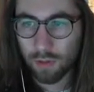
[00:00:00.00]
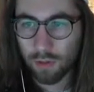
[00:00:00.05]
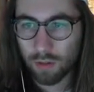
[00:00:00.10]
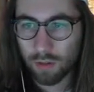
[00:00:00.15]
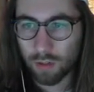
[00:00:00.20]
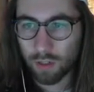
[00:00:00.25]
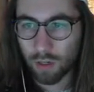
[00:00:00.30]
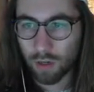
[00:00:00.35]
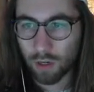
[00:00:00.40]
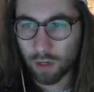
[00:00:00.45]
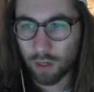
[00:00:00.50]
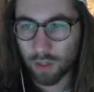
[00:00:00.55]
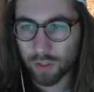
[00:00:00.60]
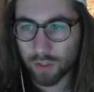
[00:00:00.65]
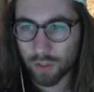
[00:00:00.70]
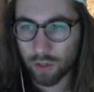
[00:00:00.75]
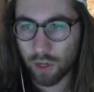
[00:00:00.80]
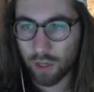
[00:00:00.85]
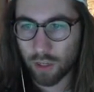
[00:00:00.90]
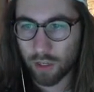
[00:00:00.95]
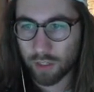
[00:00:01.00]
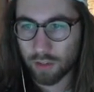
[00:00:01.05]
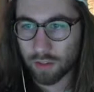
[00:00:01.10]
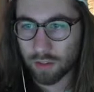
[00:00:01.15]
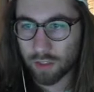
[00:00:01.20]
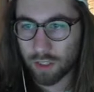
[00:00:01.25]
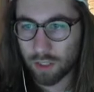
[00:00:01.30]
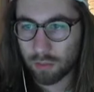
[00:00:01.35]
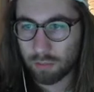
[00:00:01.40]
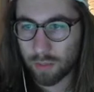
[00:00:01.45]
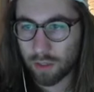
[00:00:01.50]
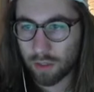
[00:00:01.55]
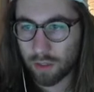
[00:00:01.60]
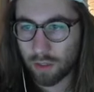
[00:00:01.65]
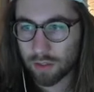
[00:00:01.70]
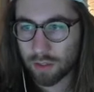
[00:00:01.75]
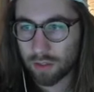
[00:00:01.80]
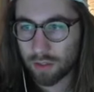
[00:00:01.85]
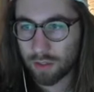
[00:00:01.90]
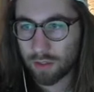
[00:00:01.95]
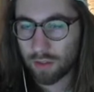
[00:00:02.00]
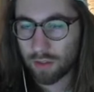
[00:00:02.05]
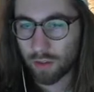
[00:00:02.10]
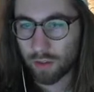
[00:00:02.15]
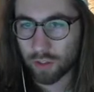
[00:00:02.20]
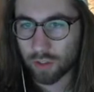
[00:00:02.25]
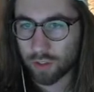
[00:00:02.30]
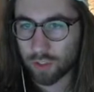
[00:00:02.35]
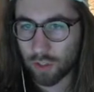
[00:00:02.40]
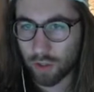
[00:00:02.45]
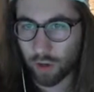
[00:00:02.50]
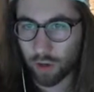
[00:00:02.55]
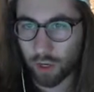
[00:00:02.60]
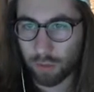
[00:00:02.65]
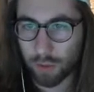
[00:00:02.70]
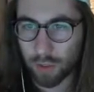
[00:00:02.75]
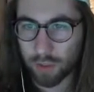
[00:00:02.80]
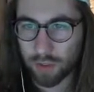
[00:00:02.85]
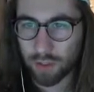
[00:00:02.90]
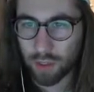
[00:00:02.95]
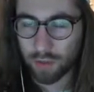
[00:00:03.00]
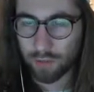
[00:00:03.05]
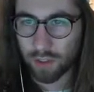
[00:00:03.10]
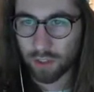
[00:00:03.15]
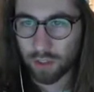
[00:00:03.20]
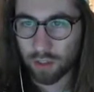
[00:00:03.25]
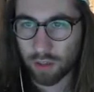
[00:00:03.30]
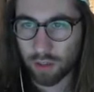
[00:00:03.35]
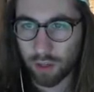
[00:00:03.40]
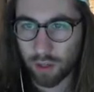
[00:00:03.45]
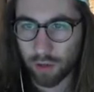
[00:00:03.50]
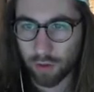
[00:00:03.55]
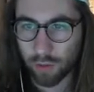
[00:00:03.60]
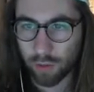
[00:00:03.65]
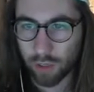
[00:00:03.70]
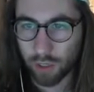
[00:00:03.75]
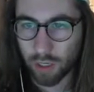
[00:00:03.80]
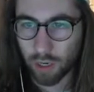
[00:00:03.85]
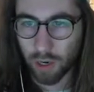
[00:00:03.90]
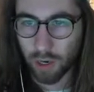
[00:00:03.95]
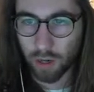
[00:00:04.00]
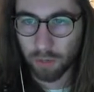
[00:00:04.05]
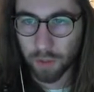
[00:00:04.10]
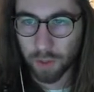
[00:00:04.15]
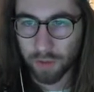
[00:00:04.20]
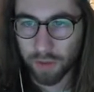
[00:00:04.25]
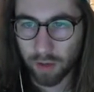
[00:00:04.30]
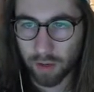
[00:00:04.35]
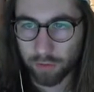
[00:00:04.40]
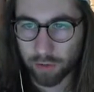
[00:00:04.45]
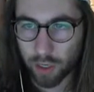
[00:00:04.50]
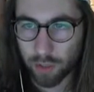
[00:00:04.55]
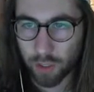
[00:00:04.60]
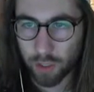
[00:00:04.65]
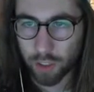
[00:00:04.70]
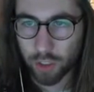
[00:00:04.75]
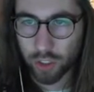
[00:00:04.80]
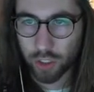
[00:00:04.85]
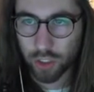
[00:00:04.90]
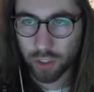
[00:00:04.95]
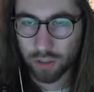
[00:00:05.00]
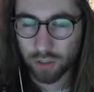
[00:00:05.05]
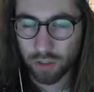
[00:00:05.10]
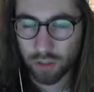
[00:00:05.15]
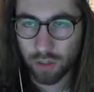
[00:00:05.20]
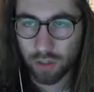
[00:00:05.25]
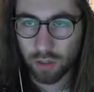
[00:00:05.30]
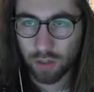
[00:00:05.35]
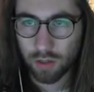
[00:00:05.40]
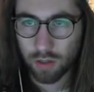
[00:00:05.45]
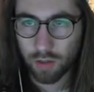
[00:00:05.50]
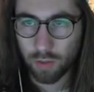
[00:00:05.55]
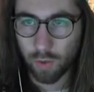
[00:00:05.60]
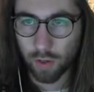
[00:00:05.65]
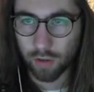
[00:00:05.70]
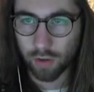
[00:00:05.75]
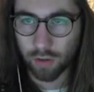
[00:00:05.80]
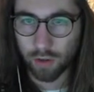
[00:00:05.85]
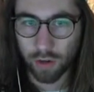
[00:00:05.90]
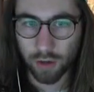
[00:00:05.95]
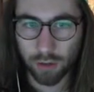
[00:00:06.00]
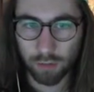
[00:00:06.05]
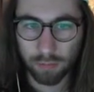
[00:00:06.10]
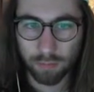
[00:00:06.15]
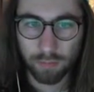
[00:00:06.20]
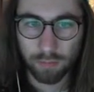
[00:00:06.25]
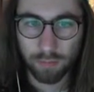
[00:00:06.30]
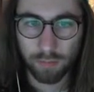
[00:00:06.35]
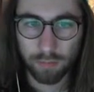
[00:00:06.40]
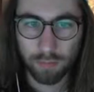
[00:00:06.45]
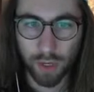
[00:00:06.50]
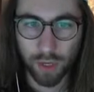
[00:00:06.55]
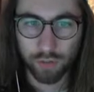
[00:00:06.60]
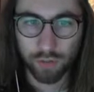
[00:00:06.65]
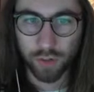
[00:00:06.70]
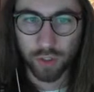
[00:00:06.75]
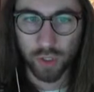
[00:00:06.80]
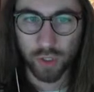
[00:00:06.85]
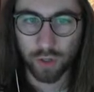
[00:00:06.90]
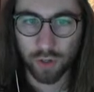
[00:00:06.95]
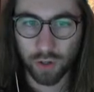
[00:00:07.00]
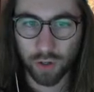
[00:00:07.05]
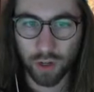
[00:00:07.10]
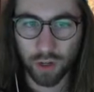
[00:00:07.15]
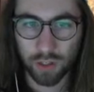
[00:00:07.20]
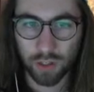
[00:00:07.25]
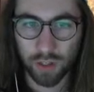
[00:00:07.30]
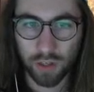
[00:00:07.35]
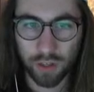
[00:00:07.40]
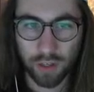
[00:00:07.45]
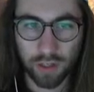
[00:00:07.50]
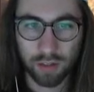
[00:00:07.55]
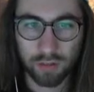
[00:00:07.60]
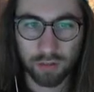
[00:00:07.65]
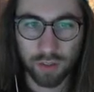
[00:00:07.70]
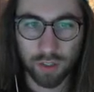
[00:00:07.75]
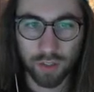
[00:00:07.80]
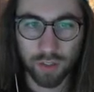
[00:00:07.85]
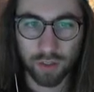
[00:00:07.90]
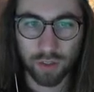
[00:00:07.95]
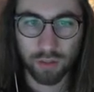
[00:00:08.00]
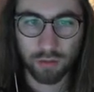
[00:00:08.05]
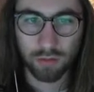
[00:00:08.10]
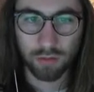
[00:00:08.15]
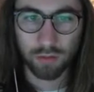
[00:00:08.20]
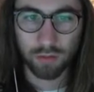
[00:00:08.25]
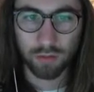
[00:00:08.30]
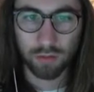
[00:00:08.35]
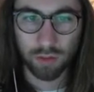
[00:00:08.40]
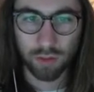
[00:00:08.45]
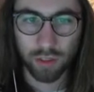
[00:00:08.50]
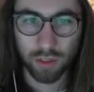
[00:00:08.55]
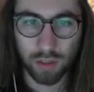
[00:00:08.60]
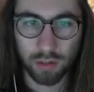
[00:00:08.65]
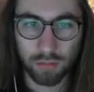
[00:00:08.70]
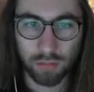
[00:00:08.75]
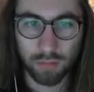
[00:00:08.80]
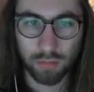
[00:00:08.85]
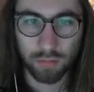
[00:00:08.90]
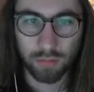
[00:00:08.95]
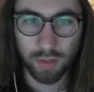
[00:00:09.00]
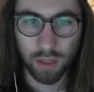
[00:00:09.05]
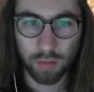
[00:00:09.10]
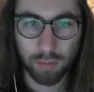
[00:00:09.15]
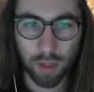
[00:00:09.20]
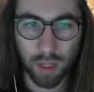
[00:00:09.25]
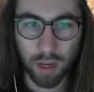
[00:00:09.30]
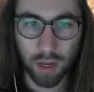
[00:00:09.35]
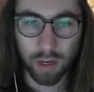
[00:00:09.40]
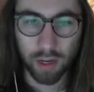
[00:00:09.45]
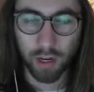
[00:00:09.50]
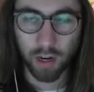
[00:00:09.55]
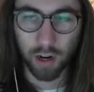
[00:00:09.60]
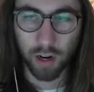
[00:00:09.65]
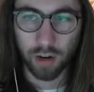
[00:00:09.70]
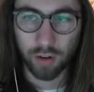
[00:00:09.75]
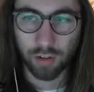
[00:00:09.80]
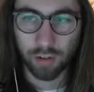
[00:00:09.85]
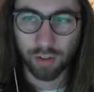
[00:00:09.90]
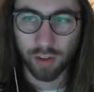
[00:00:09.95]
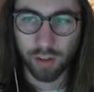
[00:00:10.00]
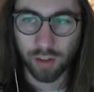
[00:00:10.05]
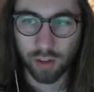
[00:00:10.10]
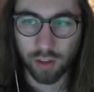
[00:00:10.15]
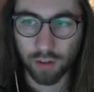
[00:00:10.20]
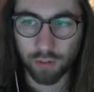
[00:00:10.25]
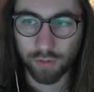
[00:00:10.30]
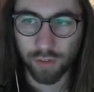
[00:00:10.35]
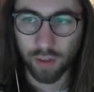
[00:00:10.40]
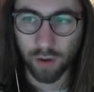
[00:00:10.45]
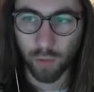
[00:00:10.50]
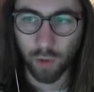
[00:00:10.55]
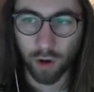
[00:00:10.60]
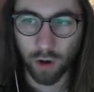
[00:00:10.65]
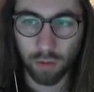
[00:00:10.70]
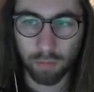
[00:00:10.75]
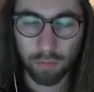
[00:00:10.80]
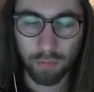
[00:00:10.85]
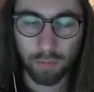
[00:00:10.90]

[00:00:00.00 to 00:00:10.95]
DRLs are not like the seatbelts, so they're still arguing about safety. I don't really care about that very much. Whether they're beneficial or not, like, doesn't really apply here, I don't think. If they were